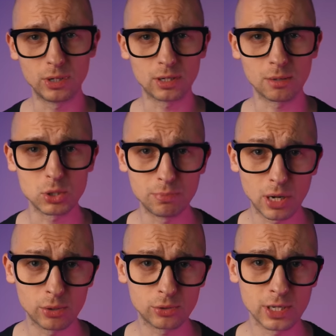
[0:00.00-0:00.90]
when it comes to
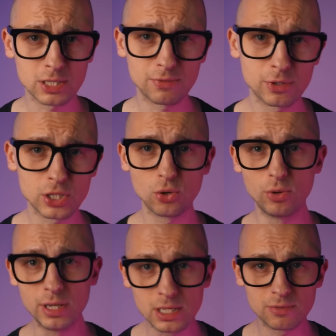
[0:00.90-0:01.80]
power transfer, so
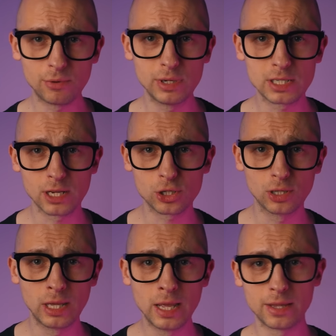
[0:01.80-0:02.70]
it is very
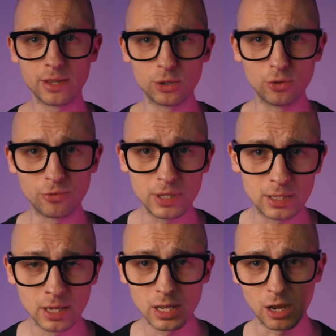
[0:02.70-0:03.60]
essential that your
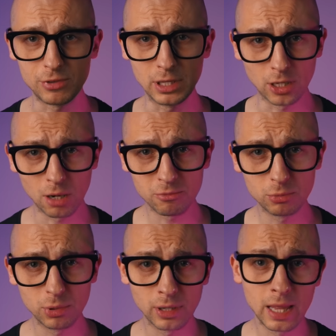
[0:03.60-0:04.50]
feet are feeling
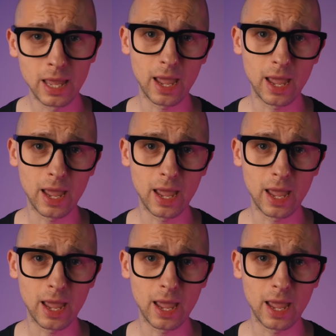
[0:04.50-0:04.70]
comfortable